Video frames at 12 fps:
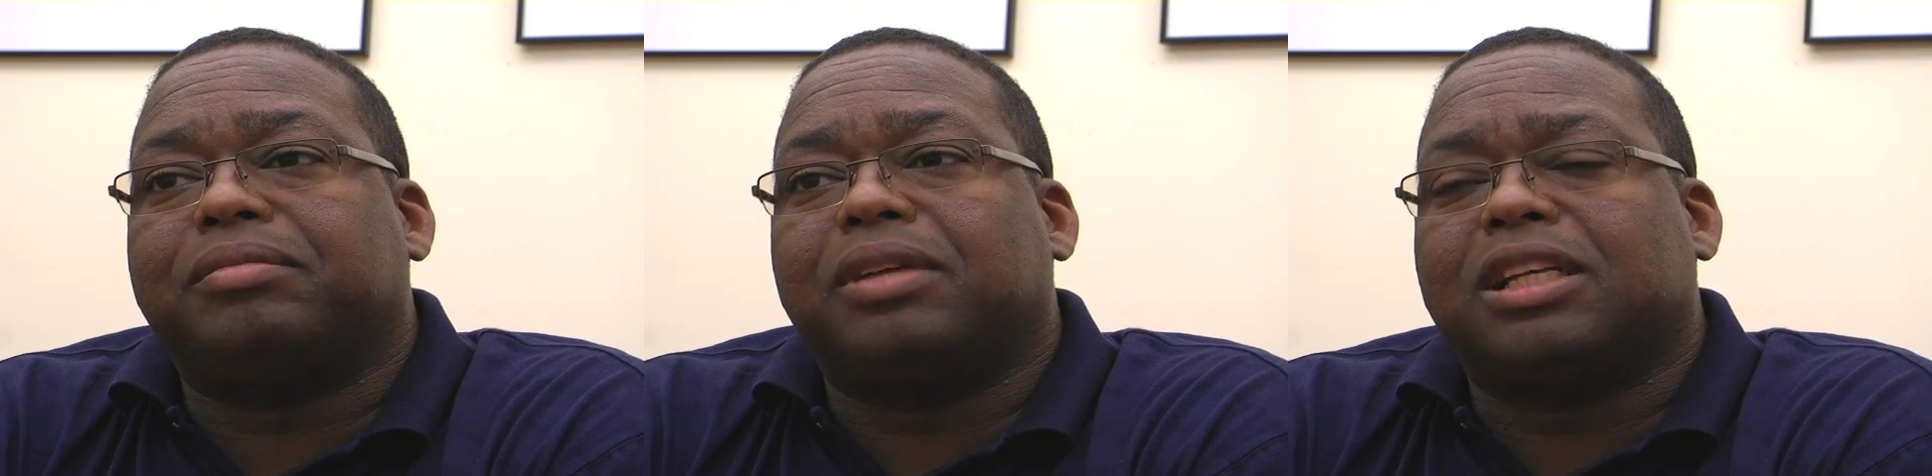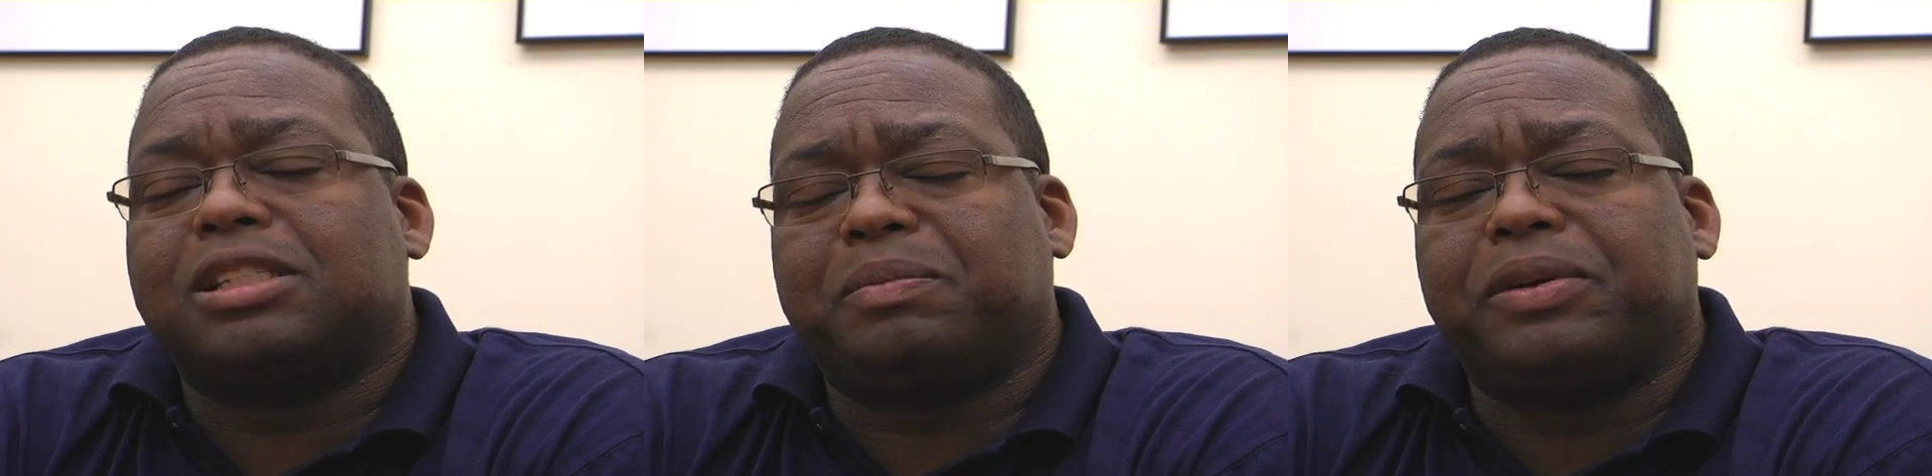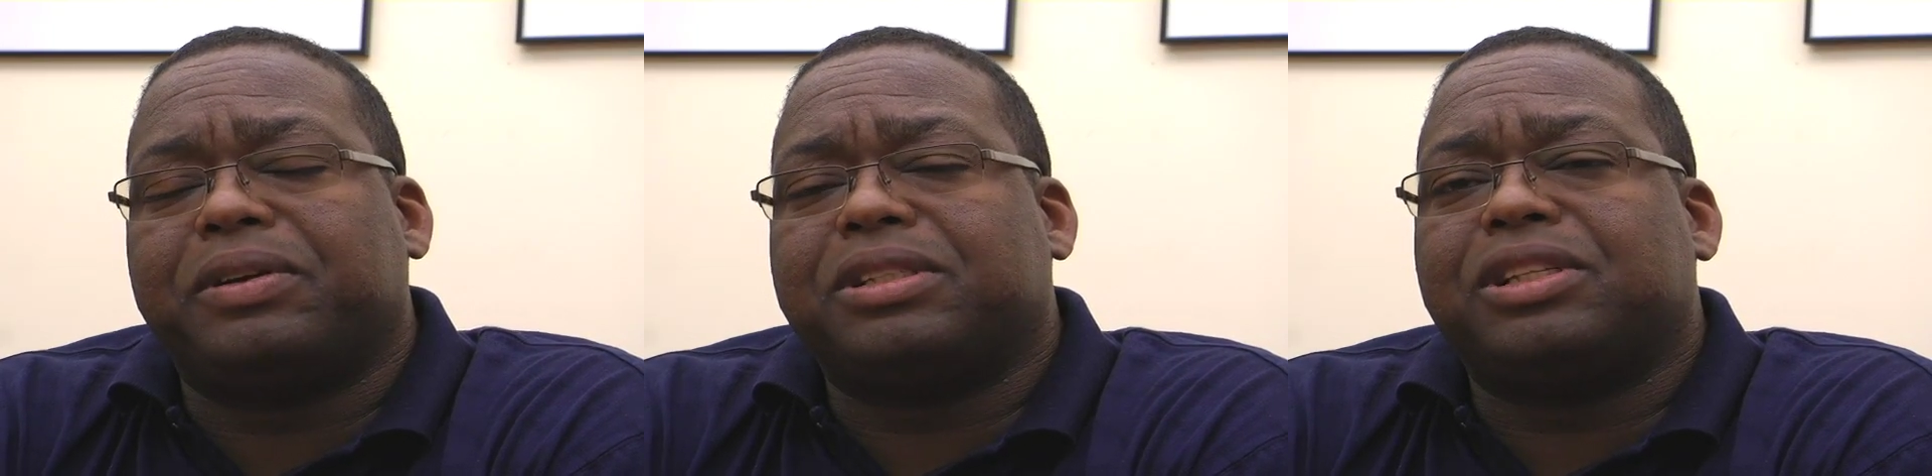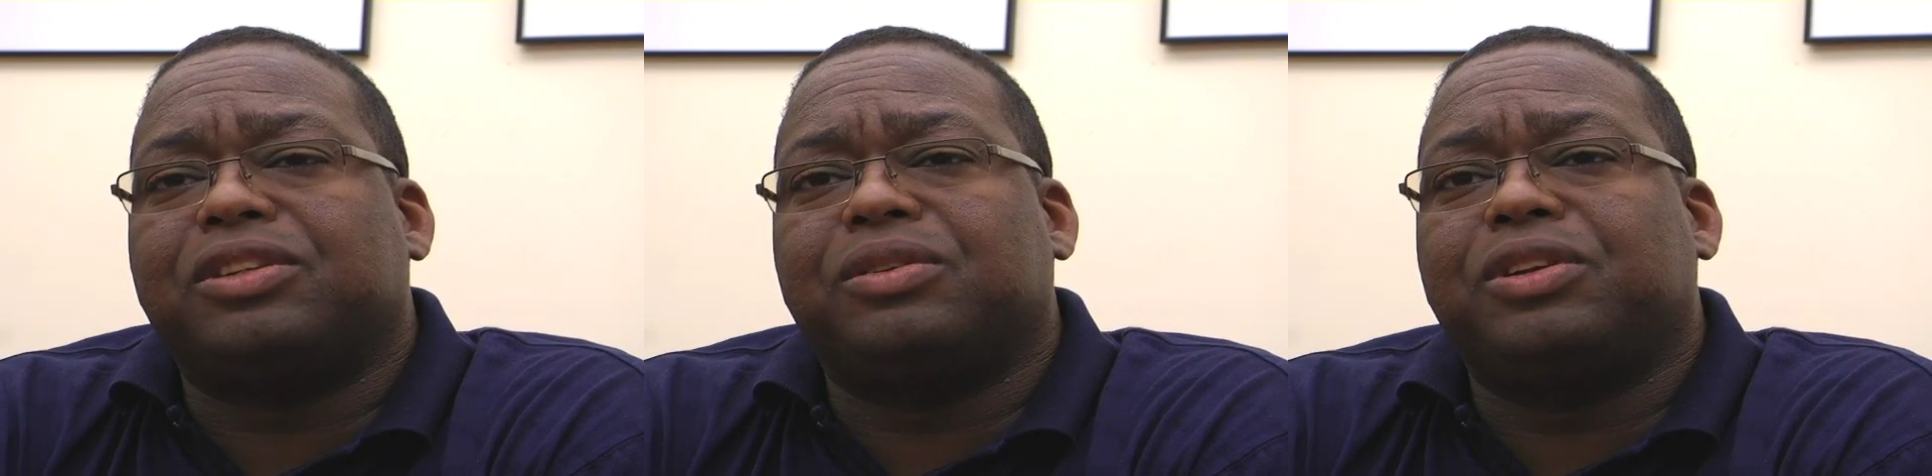
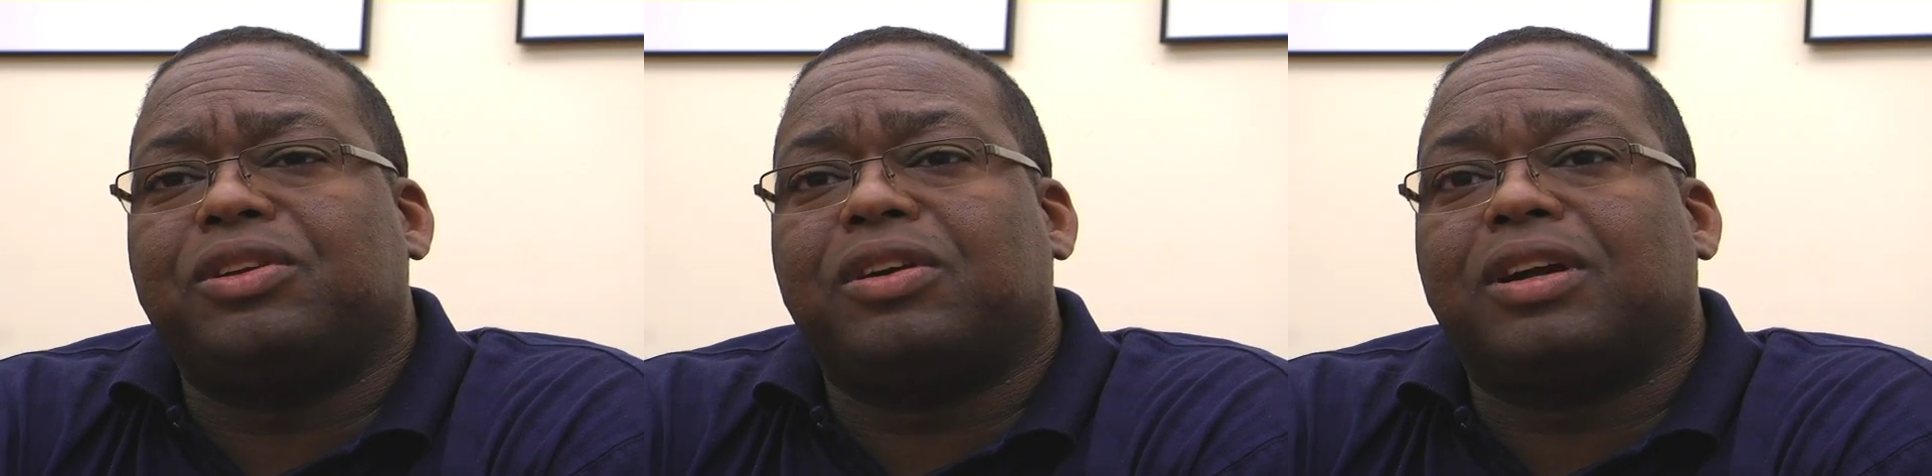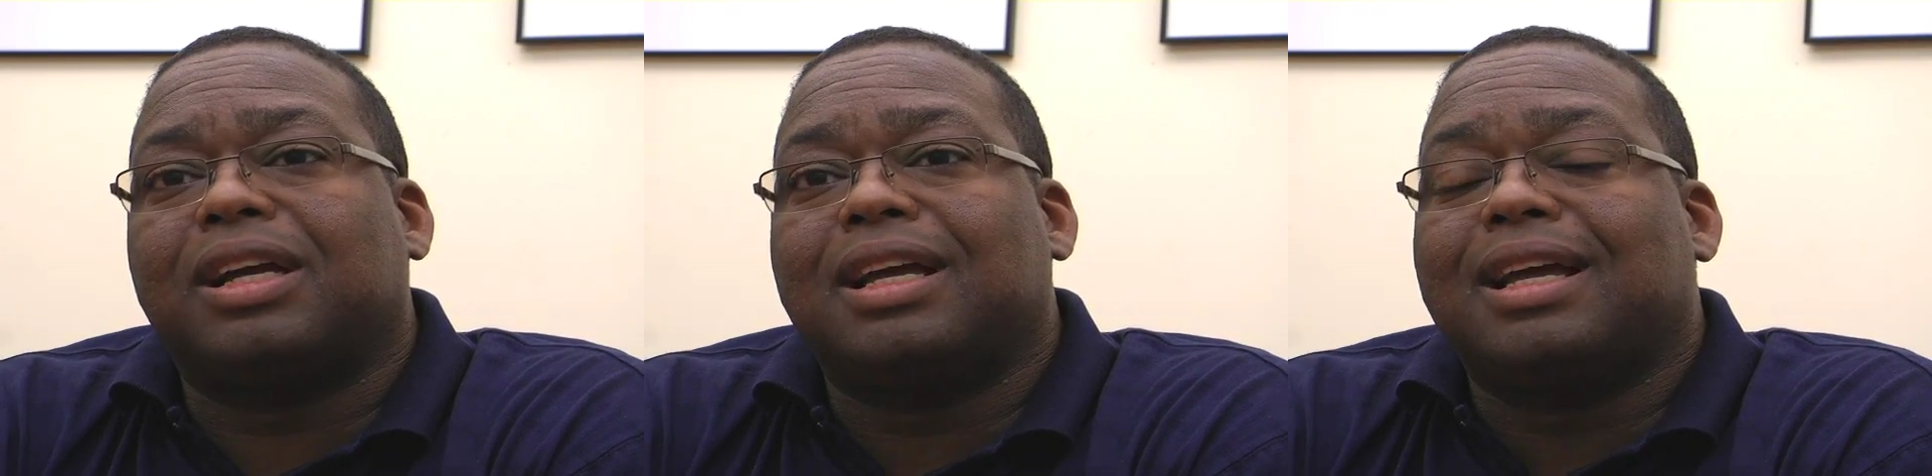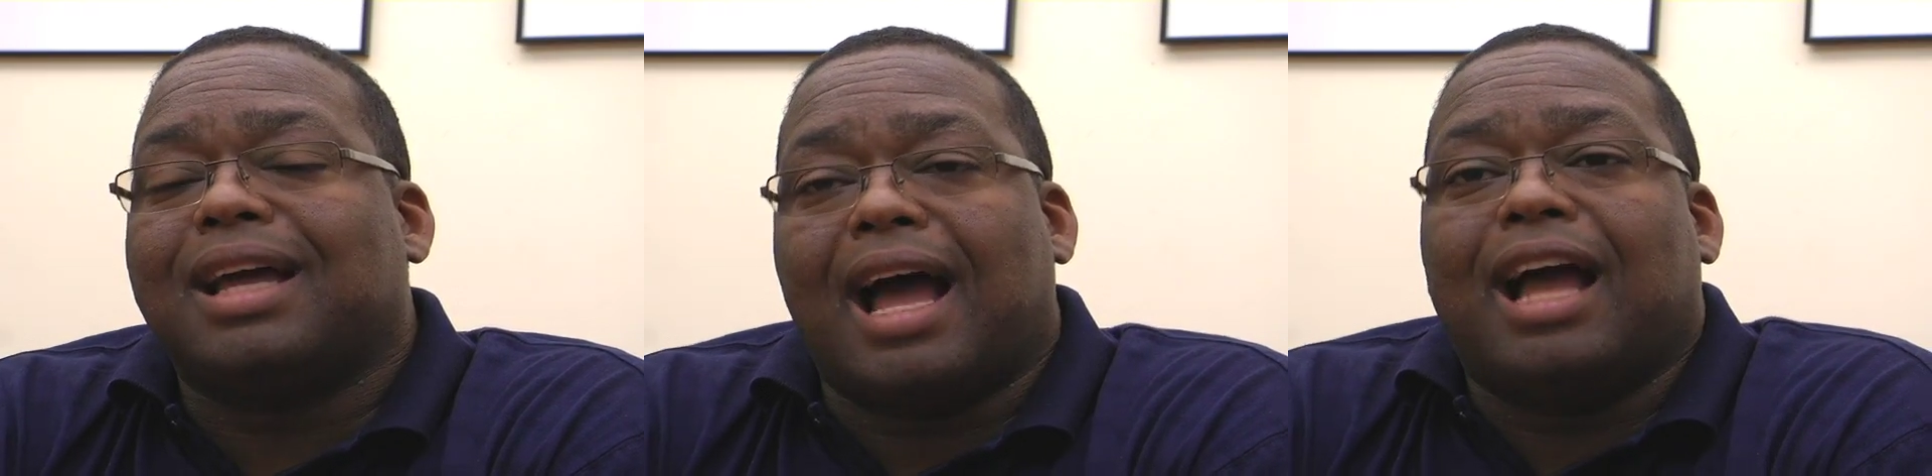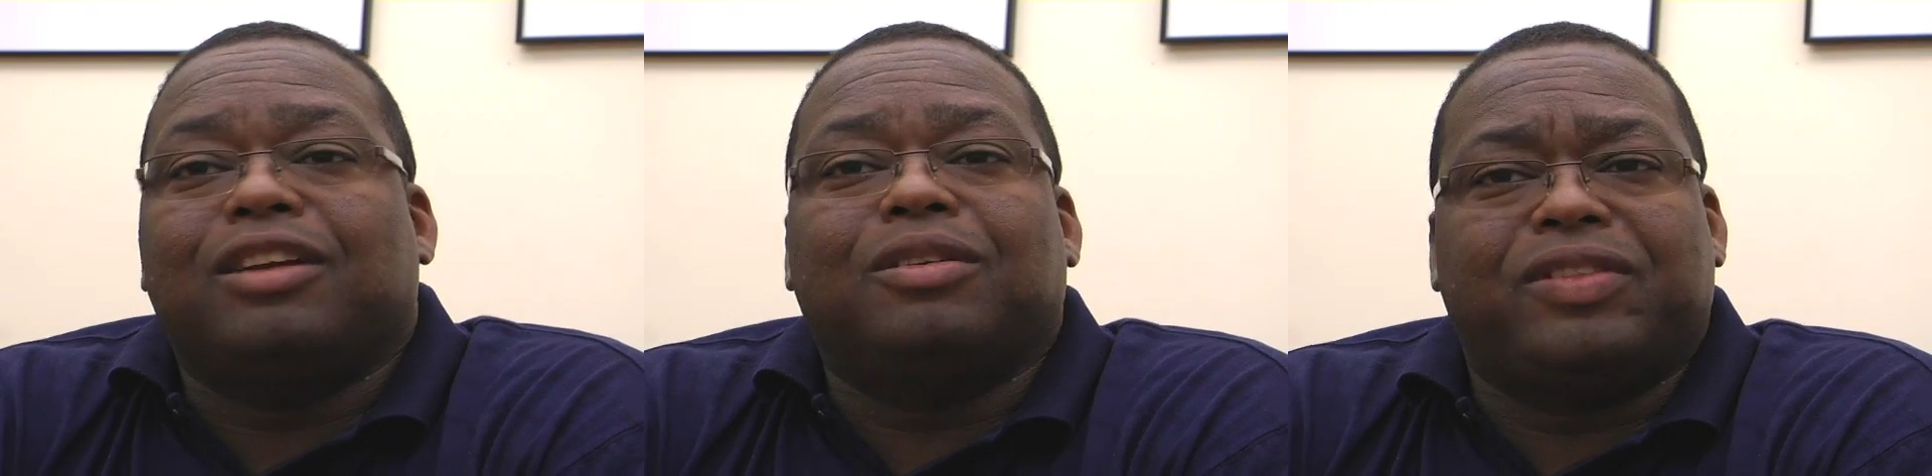experience in New York, I knew